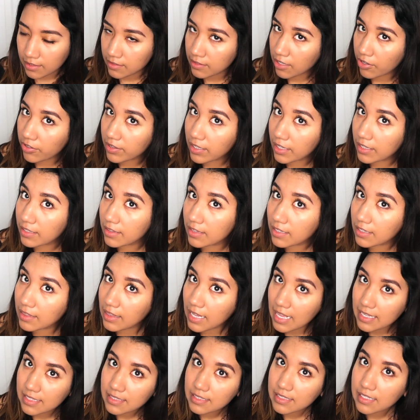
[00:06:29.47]
Now like the
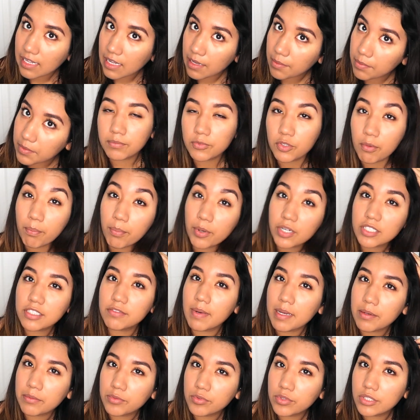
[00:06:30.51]
last step, some parts of
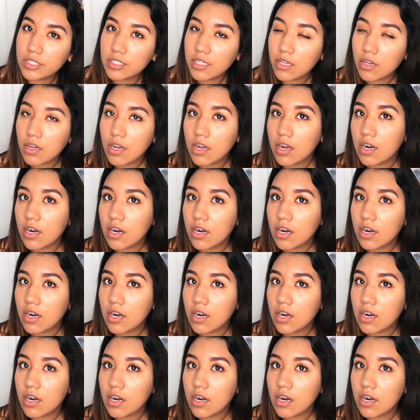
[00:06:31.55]
my roots